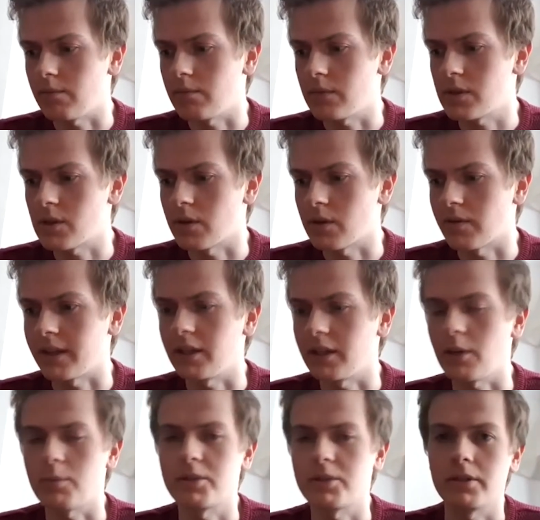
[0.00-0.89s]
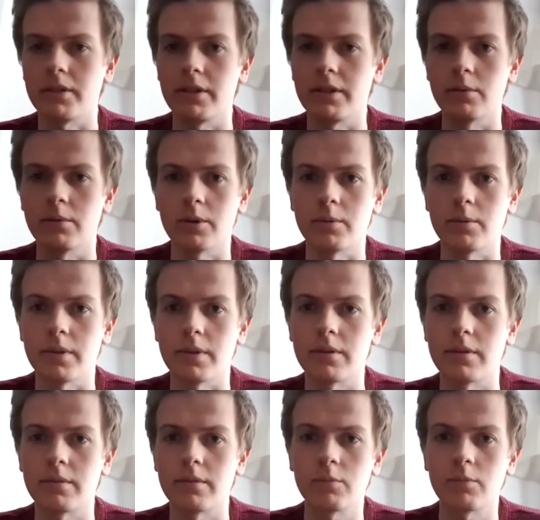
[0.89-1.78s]
So I've had the opportunity to work
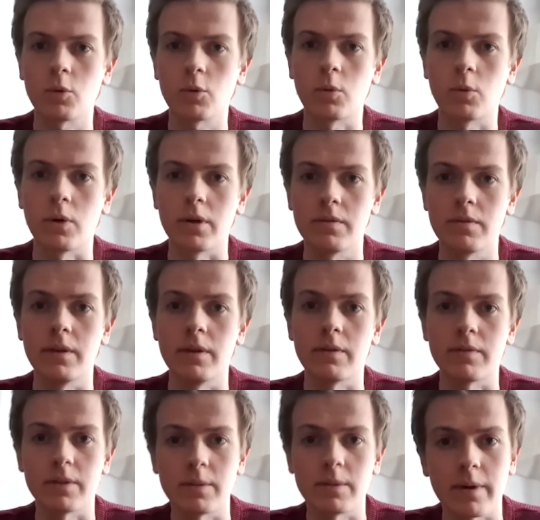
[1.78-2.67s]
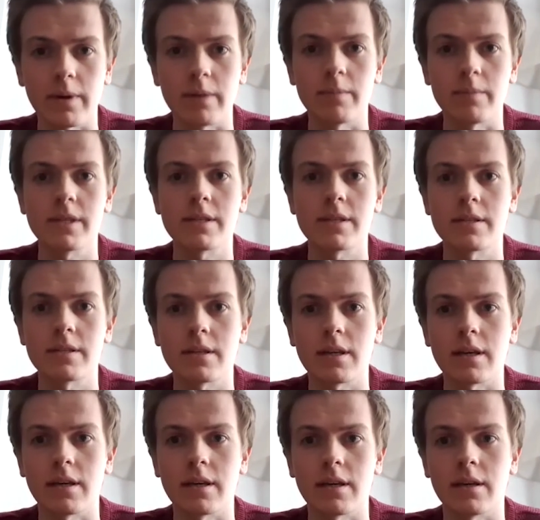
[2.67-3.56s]
with quite a few different
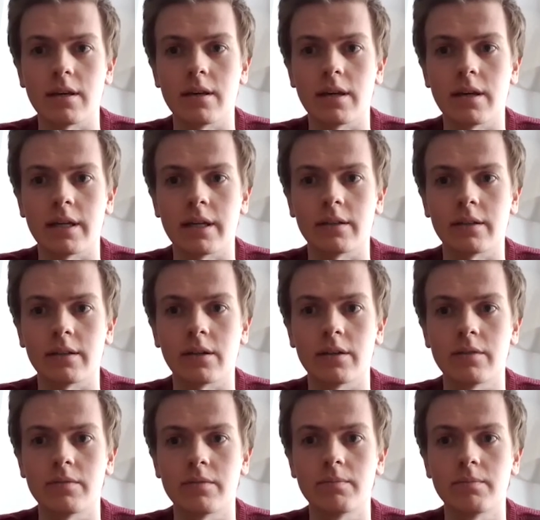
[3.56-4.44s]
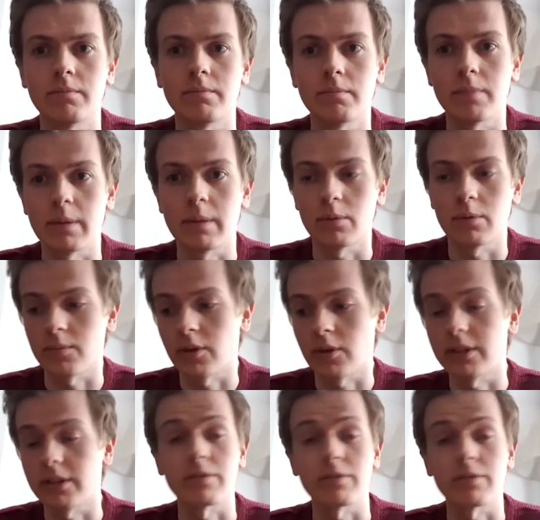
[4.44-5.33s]
departments and kind of people from
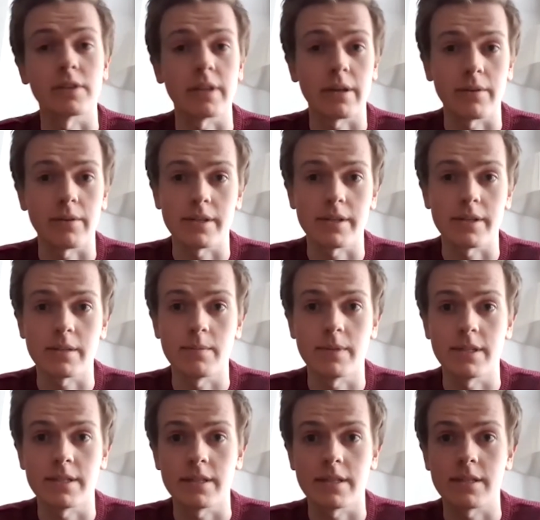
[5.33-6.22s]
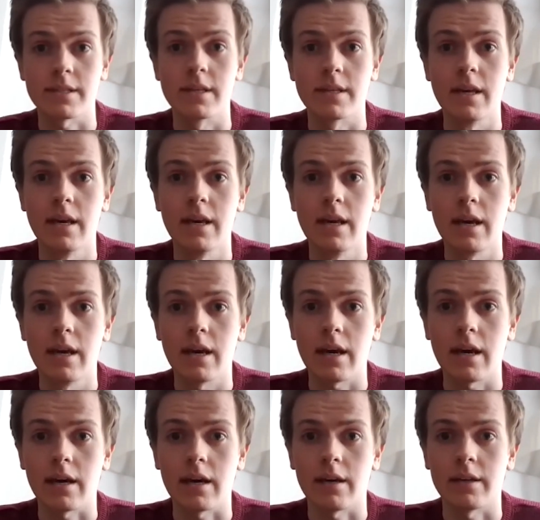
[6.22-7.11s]
all different areas of the business
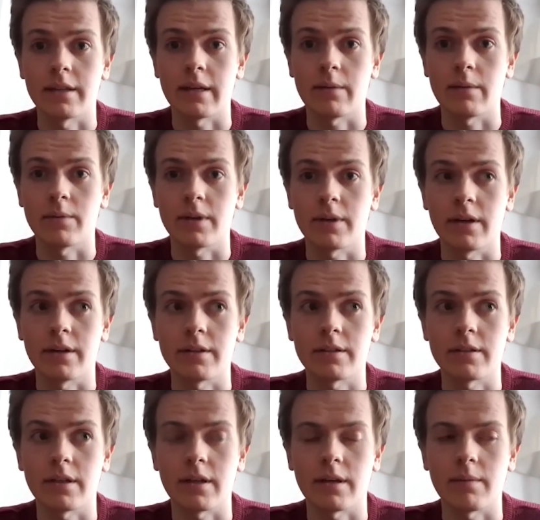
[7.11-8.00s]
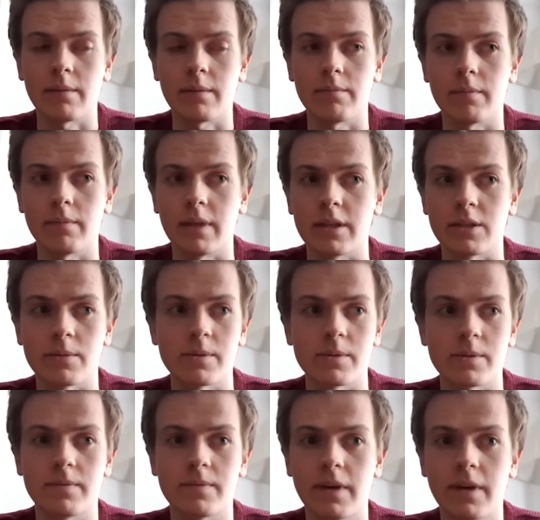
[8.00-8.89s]
in that regard. In terms
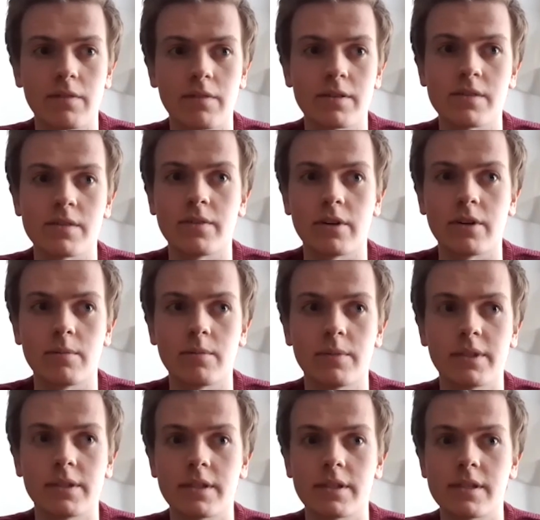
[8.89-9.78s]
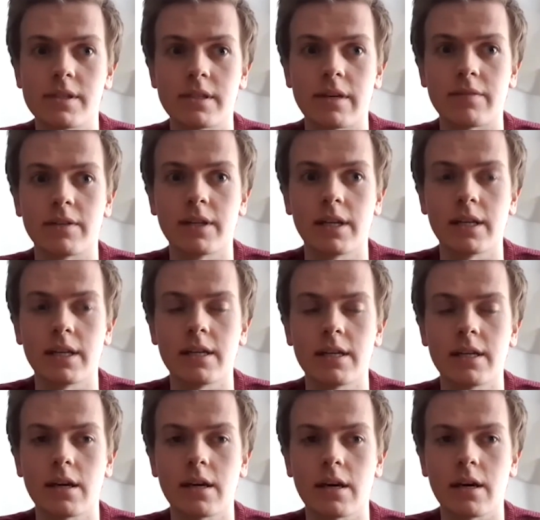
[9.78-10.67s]
of the office environment, it's
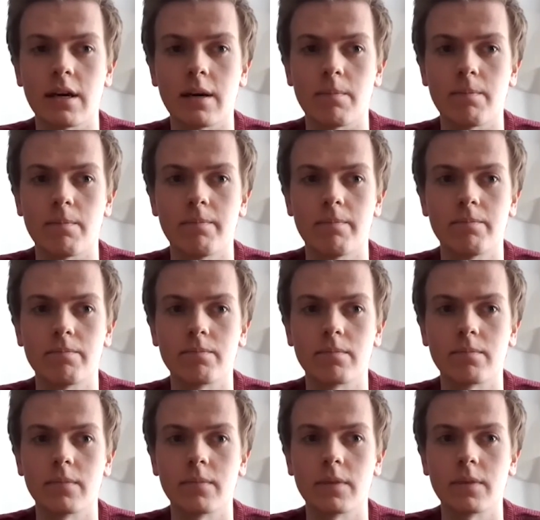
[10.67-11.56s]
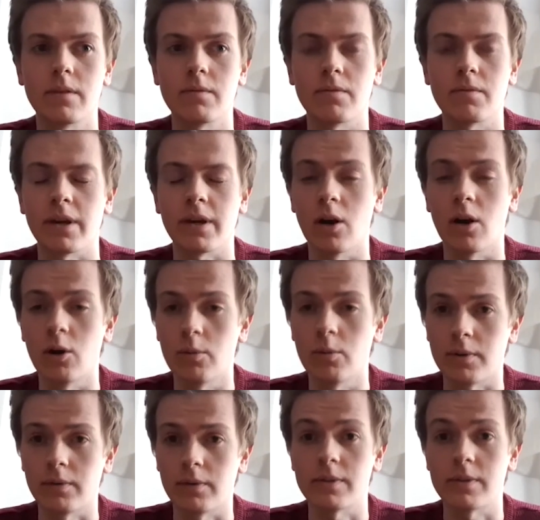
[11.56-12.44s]
definitely very open.